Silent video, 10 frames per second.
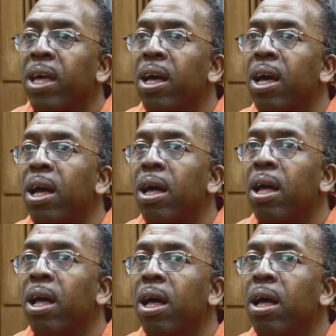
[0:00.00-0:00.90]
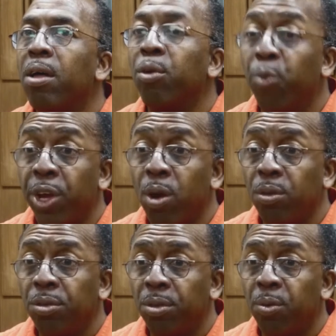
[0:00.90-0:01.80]

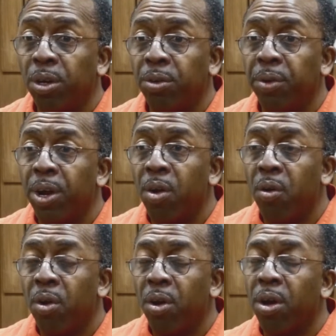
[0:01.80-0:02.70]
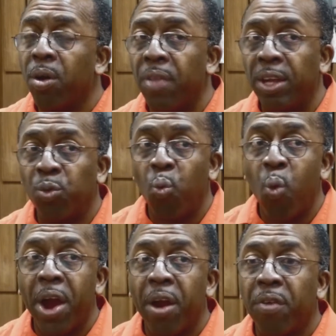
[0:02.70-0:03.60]
griots, the word griot, that's
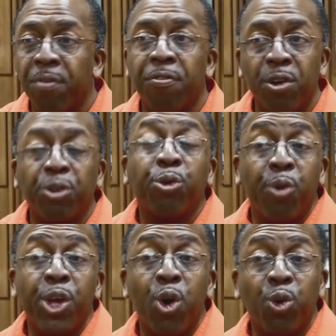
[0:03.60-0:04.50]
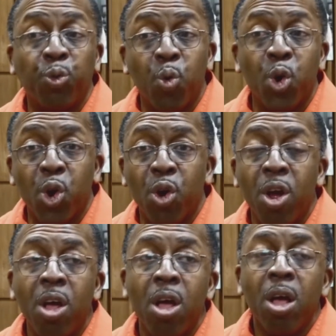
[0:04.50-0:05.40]
where the first griots were
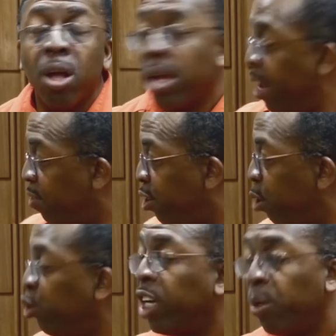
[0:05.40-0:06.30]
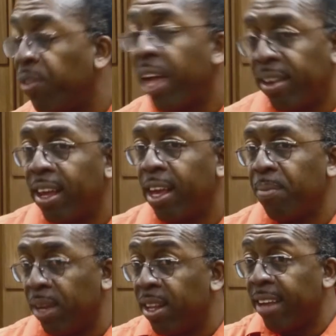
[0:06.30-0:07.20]
kind of associated with
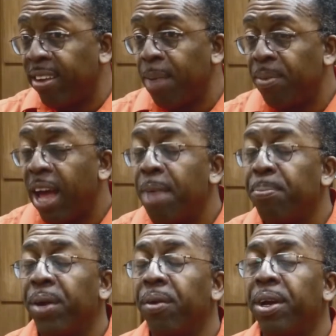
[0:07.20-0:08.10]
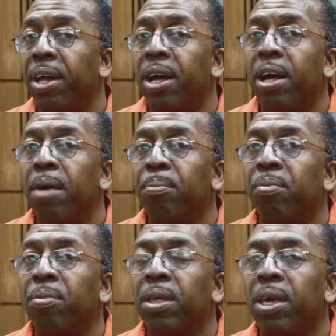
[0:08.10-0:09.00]
in that same time period,
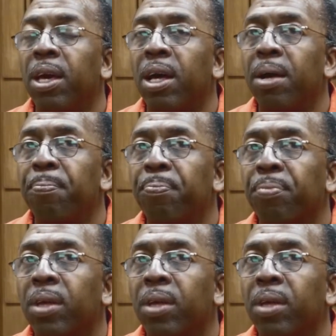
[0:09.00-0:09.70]
the